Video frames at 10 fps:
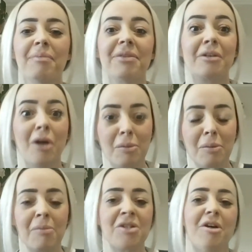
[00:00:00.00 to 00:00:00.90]
the global
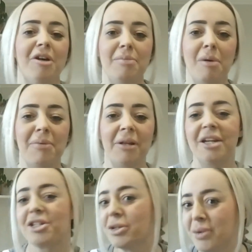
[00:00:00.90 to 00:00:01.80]
majority
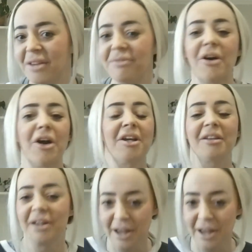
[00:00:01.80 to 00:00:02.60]
population, queer folk,